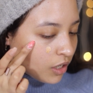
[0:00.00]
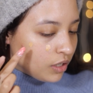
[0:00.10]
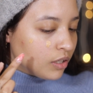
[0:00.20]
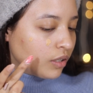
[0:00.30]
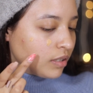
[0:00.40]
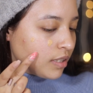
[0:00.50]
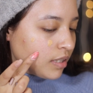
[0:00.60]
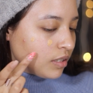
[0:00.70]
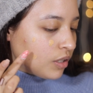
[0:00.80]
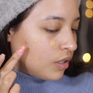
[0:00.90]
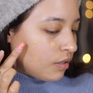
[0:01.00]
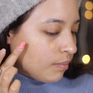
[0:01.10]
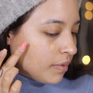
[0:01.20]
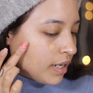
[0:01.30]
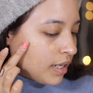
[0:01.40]
dot it
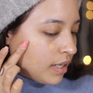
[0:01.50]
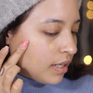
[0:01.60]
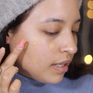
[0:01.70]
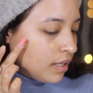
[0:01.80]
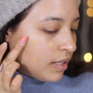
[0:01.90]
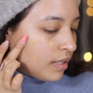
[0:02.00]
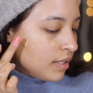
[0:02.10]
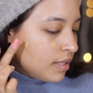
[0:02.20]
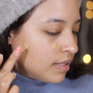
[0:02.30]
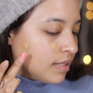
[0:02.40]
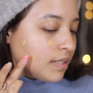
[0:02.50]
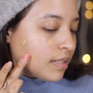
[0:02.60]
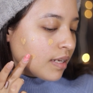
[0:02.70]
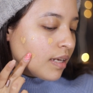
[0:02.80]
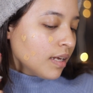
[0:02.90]
on my
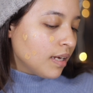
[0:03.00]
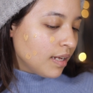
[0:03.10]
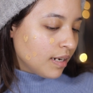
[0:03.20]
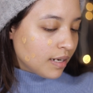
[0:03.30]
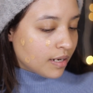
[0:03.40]
skin.